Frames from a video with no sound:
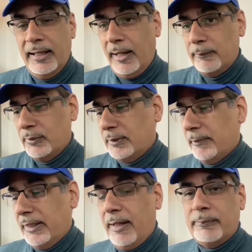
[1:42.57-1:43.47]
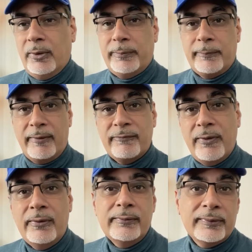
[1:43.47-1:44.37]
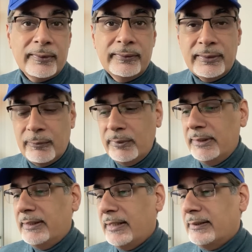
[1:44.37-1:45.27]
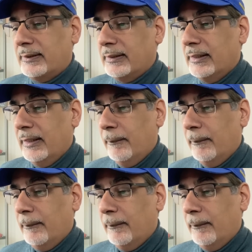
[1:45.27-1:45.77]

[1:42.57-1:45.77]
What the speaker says: I'm using my laptop and my phone. So, you know, we need energy.